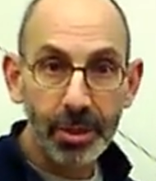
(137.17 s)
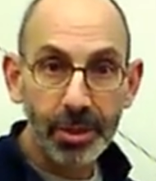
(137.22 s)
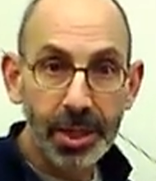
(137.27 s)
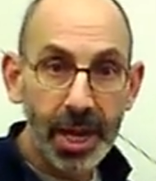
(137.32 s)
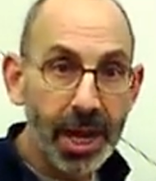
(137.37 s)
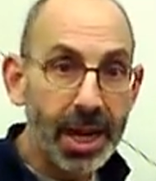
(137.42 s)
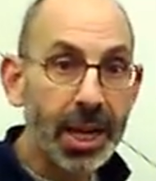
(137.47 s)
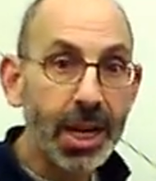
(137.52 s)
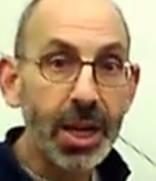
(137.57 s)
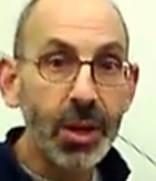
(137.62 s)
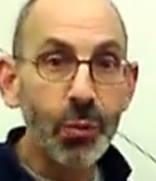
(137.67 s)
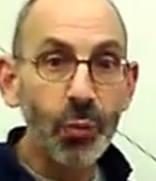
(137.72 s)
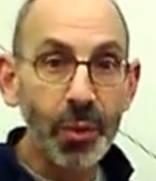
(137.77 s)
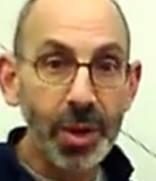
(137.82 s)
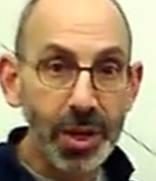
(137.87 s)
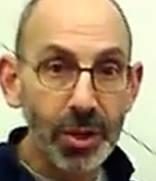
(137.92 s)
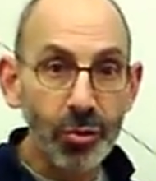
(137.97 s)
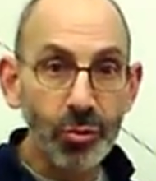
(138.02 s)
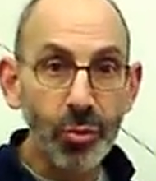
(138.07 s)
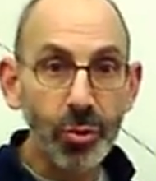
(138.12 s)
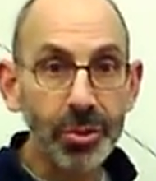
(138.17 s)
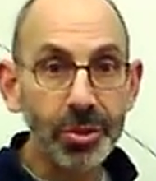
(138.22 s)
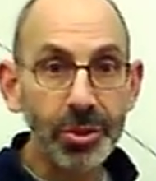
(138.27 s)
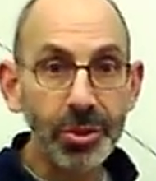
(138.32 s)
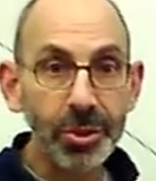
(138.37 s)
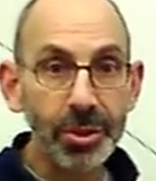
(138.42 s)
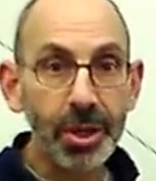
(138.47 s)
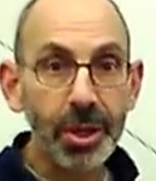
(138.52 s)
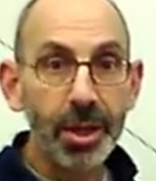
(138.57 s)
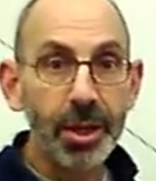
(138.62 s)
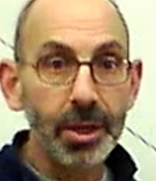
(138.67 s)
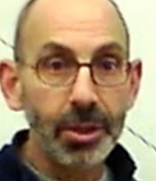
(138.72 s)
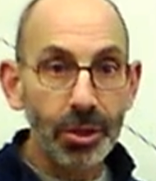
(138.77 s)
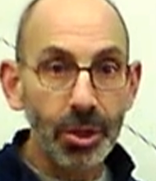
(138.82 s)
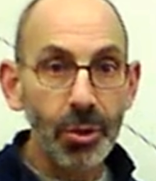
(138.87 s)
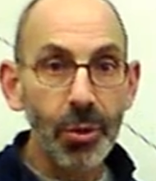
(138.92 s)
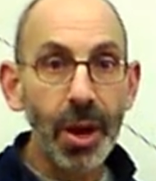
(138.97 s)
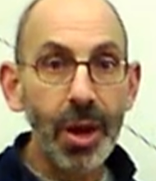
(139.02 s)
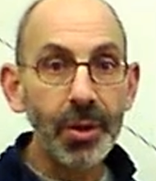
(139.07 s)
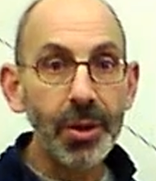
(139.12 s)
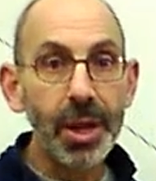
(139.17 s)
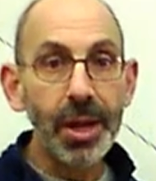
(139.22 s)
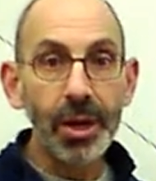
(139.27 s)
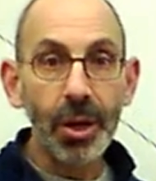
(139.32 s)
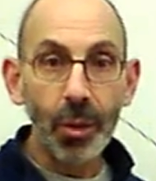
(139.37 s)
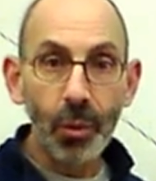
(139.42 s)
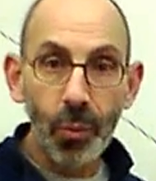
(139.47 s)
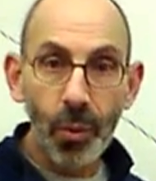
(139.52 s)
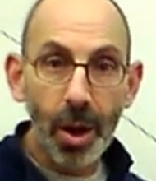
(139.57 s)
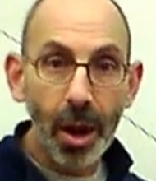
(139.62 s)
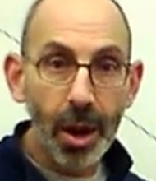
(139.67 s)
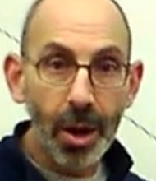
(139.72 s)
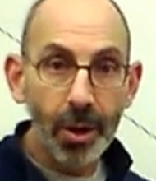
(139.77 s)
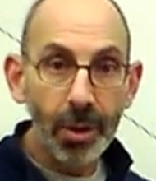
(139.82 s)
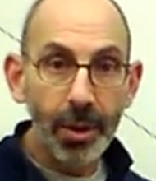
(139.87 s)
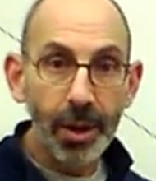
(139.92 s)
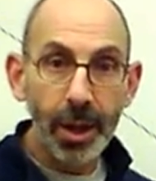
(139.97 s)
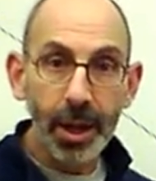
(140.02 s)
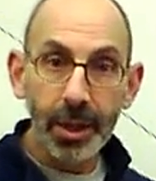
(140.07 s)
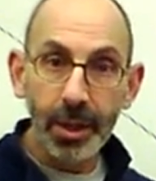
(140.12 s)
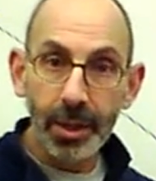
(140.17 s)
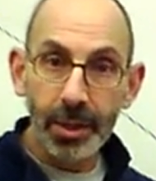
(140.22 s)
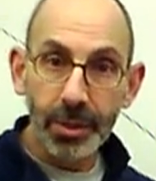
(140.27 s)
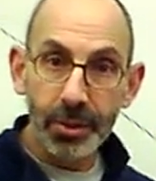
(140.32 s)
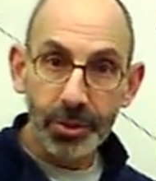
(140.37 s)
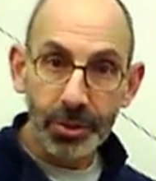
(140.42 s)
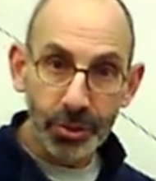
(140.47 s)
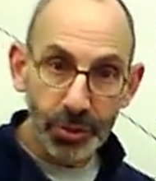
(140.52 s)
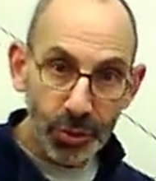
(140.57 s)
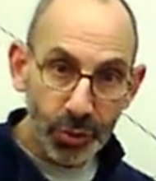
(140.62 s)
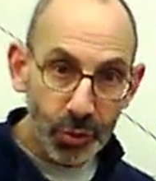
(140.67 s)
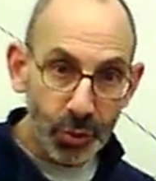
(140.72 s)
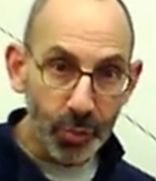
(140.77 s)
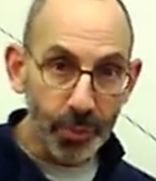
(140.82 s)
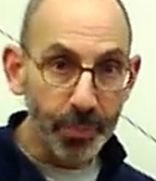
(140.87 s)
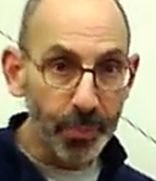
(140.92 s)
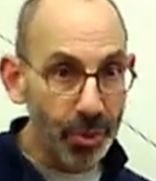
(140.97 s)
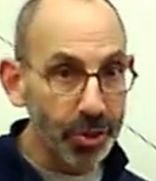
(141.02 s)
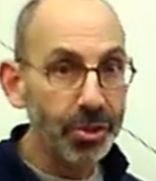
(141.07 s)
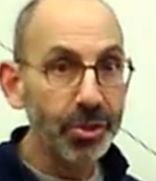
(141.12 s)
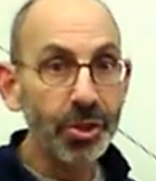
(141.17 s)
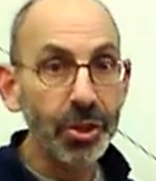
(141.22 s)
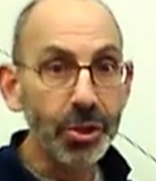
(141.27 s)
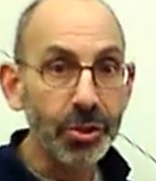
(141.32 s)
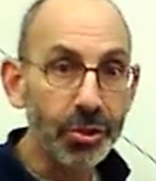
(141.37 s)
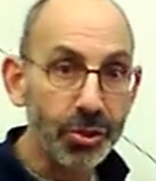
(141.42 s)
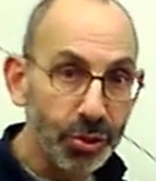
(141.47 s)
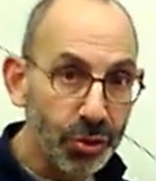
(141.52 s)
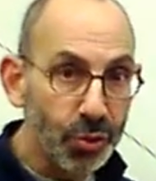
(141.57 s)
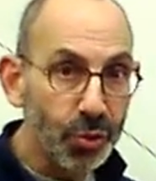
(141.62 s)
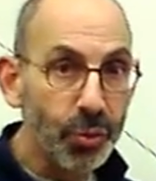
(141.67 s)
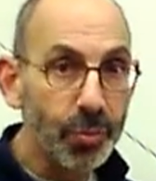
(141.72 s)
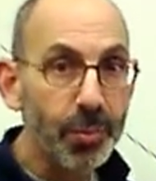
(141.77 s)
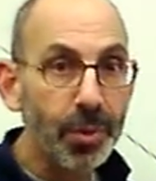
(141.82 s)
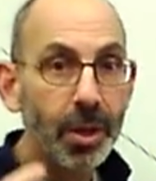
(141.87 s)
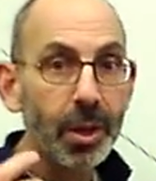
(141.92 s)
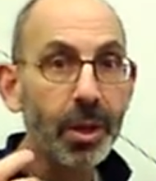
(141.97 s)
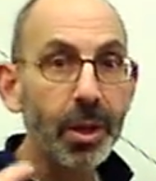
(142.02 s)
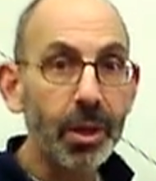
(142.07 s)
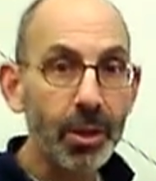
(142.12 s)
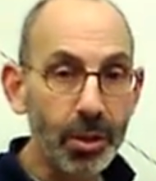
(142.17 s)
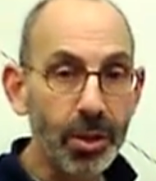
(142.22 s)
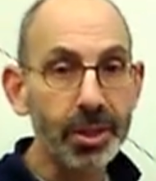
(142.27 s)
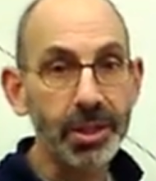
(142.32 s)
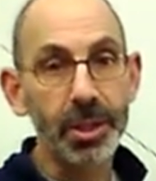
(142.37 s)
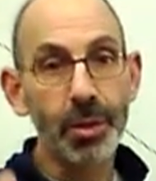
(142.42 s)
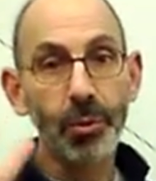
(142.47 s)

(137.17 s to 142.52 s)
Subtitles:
taking resources to go out and acquire and consume, consume goods.